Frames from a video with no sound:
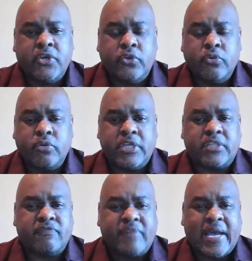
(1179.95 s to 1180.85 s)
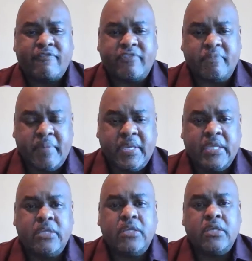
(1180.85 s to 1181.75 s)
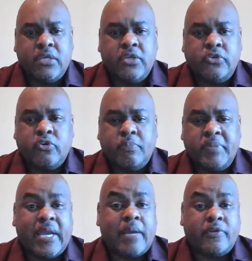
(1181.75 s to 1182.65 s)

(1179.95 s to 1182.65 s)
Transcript: You'll get the vibe from me. You'll be uh,